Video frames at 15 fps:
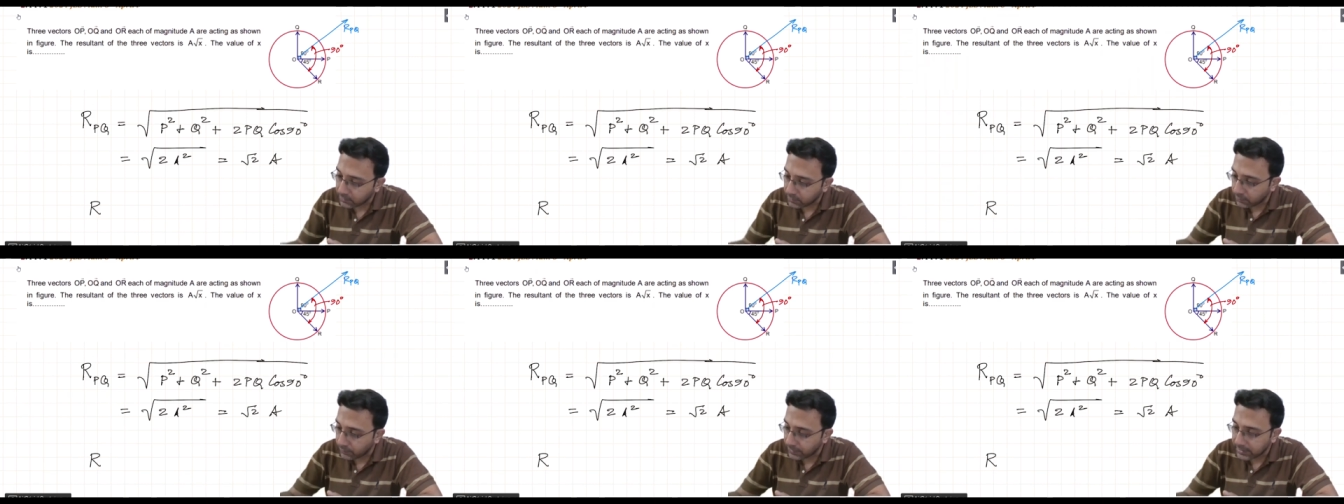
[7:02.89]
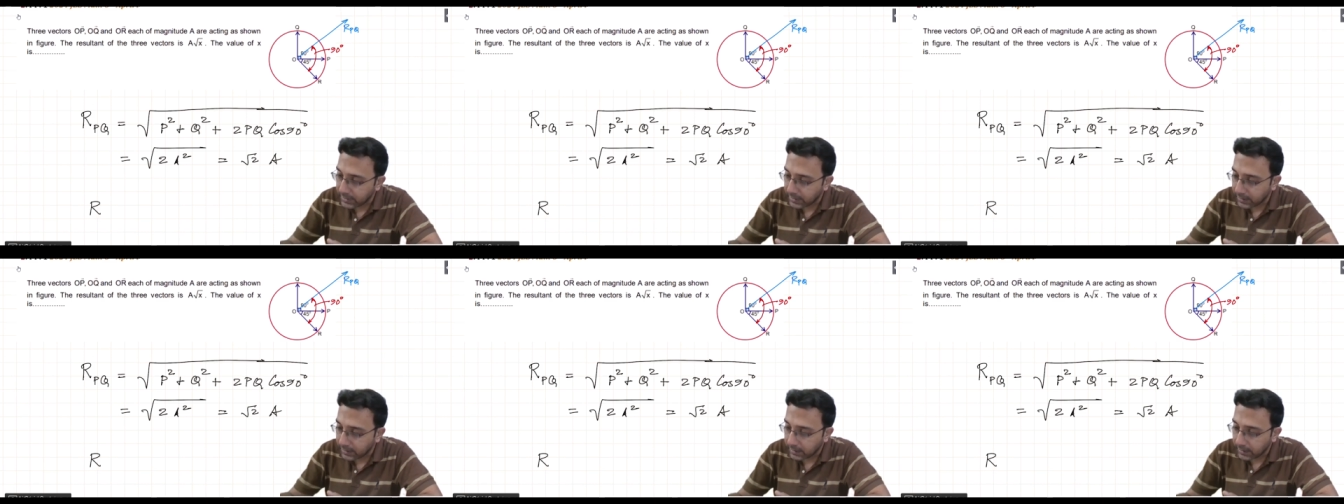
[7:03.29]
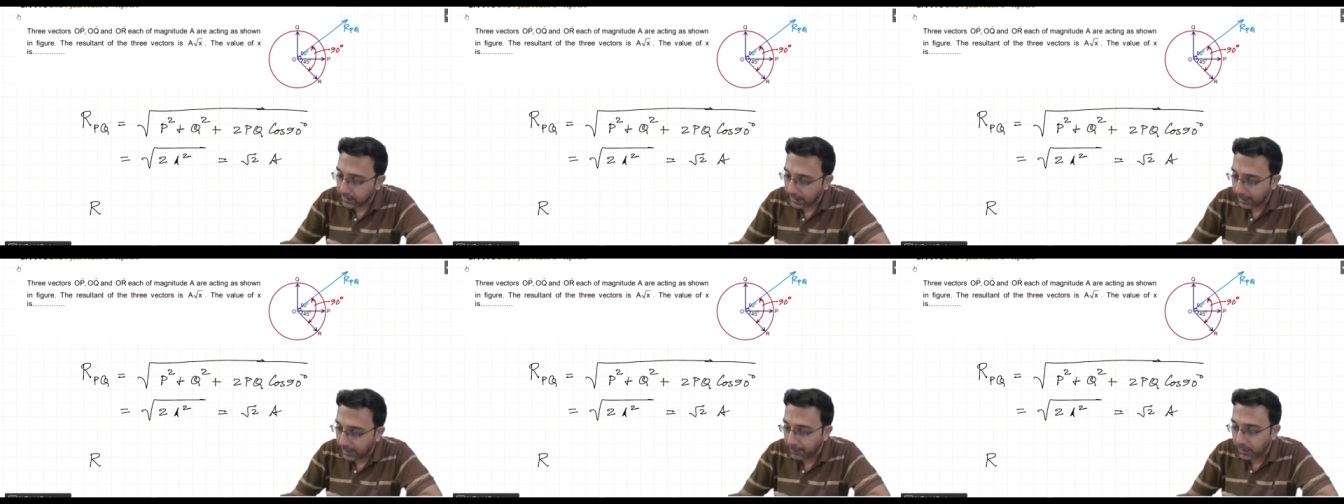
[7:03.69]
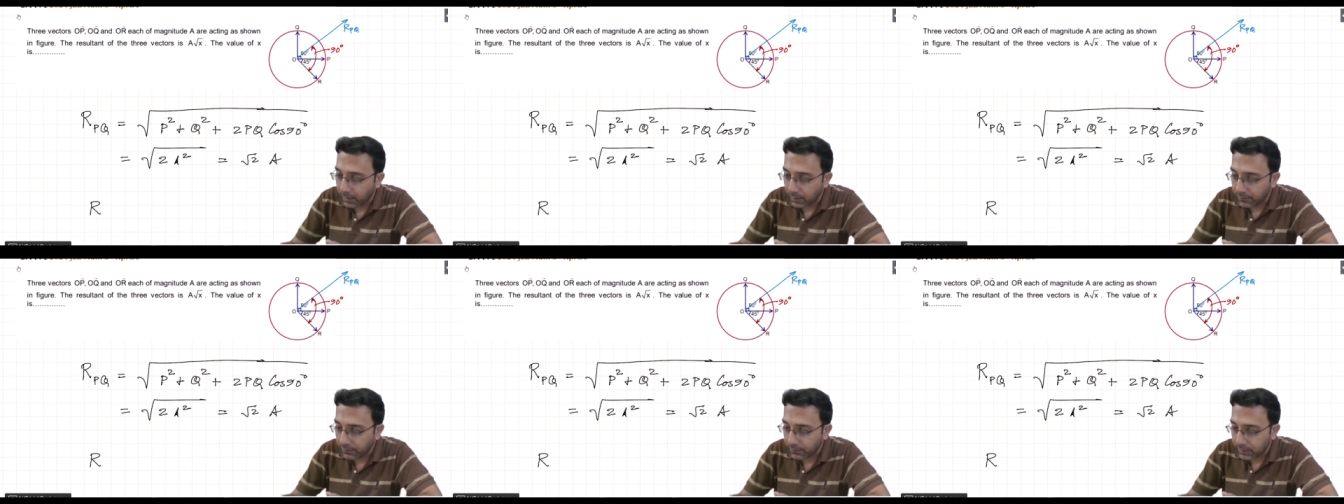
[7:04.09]
with the help
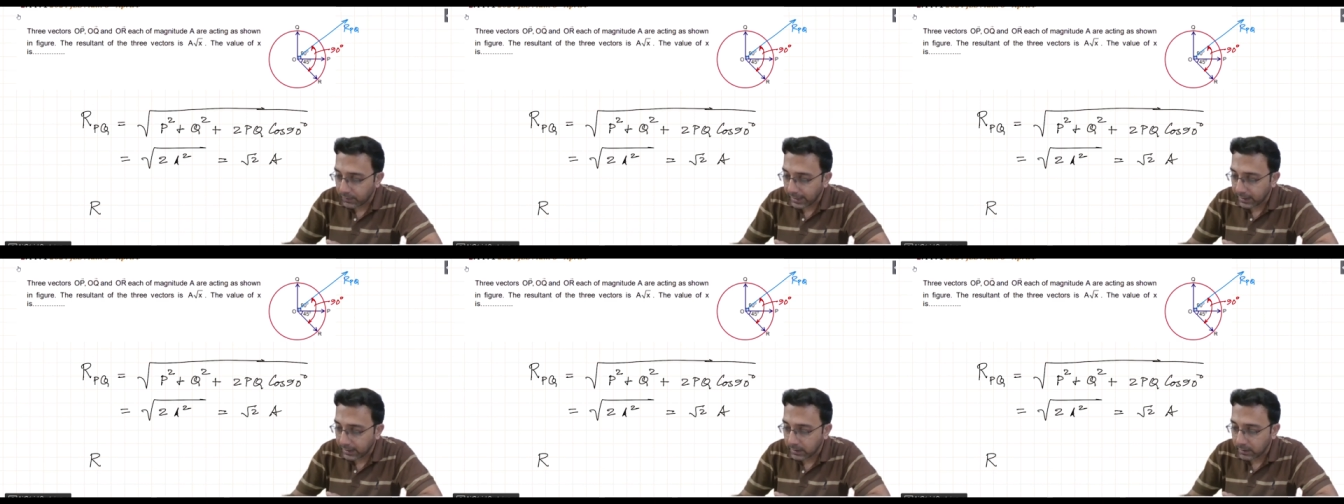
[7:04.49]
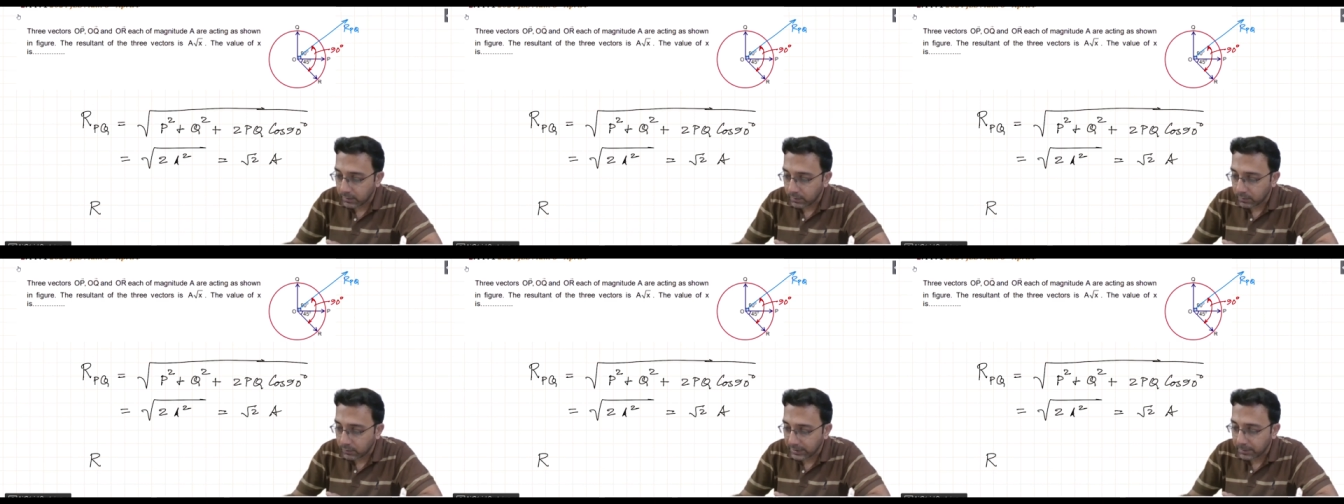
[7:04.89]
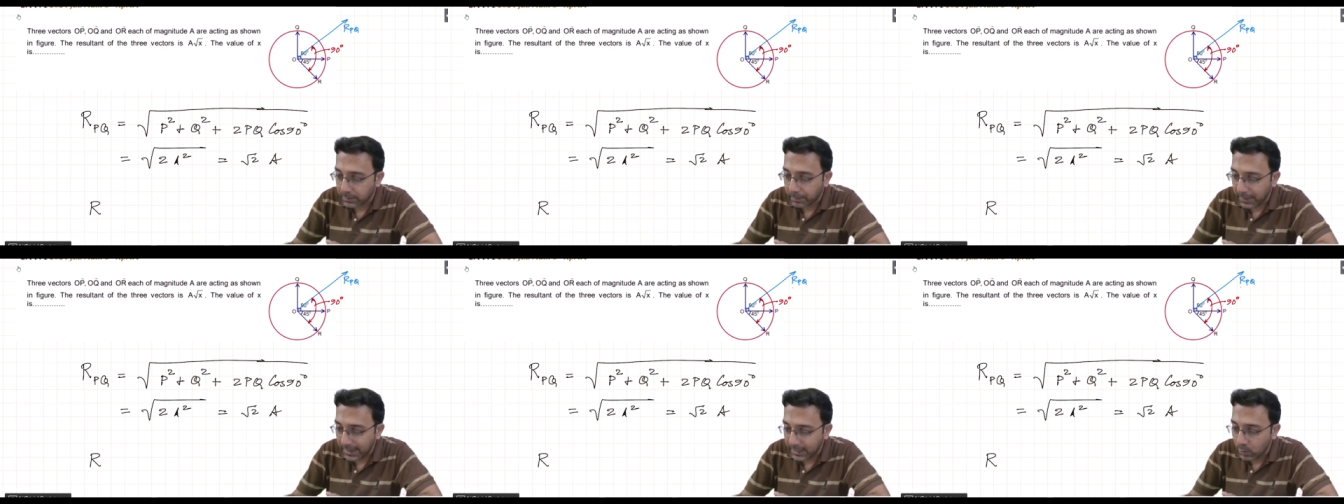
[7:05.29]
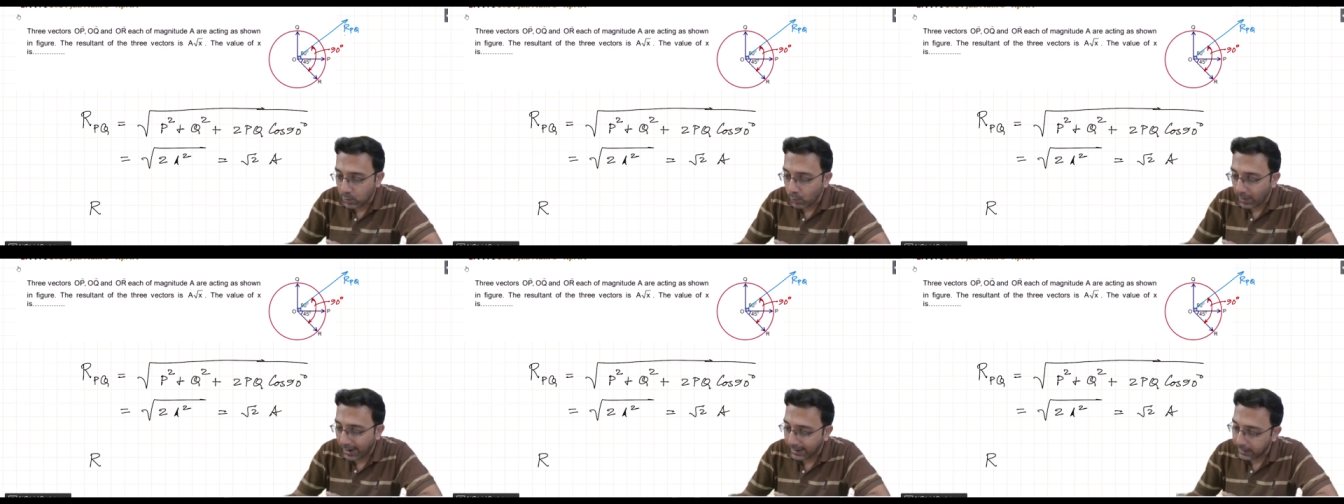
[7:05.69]
of like with
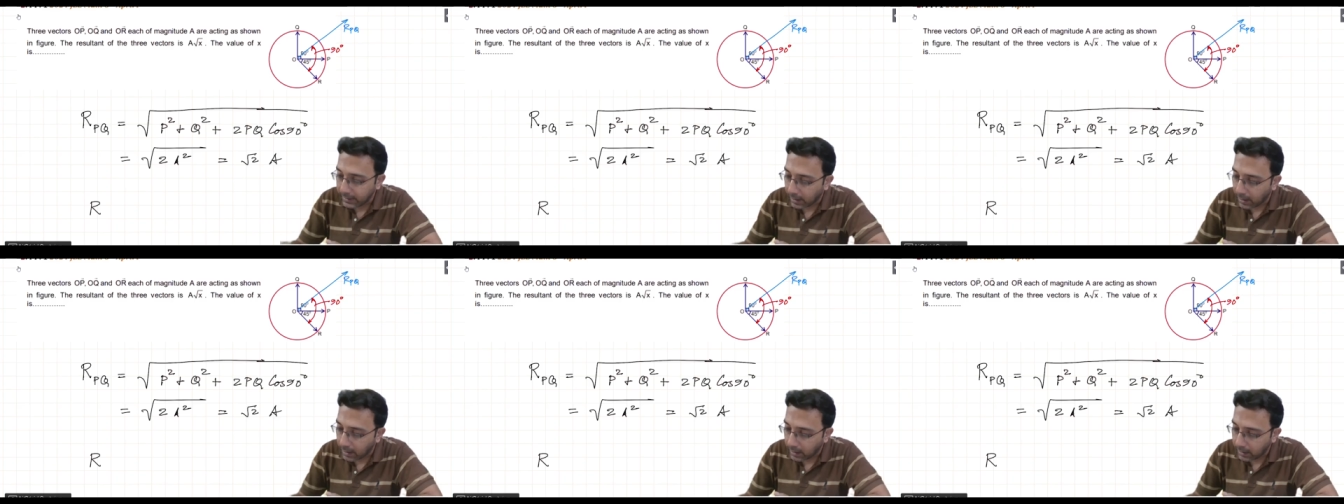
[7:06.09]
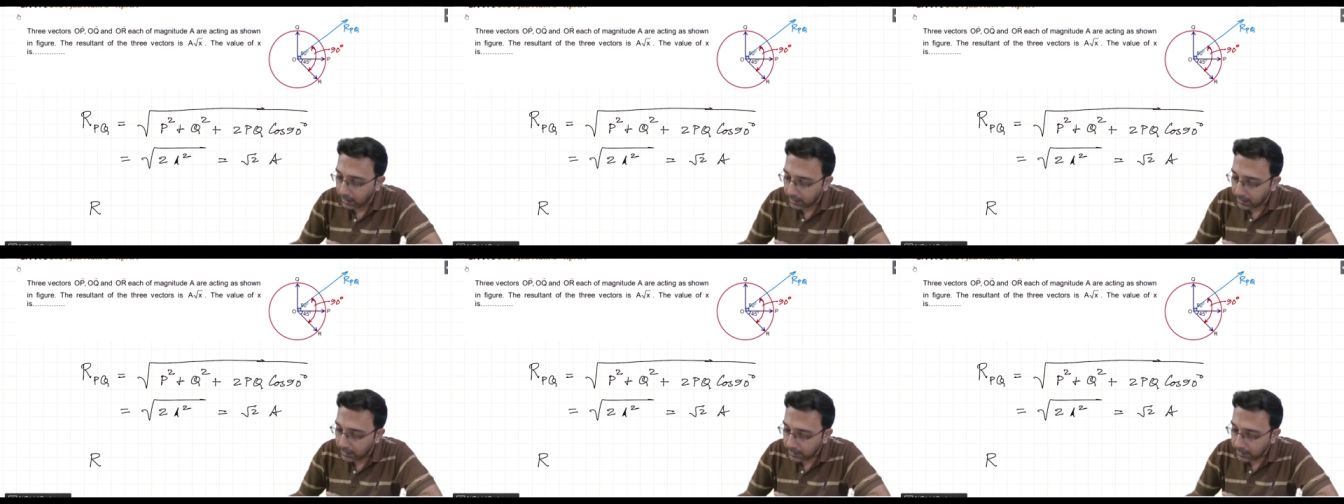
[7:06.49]
PQ and R,